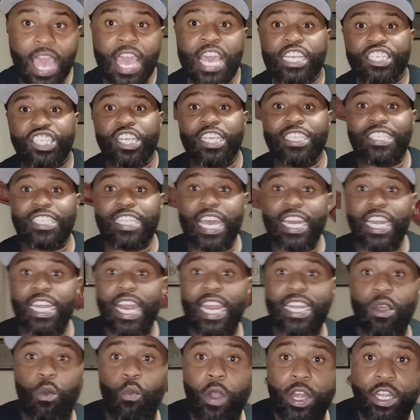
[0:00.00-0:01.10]
She's standing at
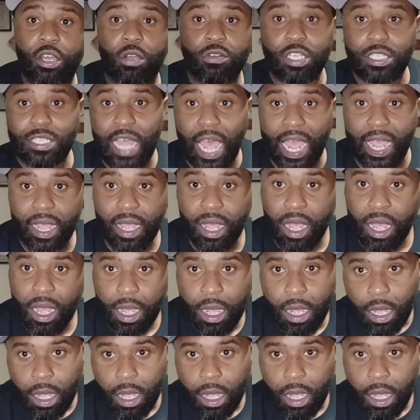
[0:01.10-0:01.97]
the window just like,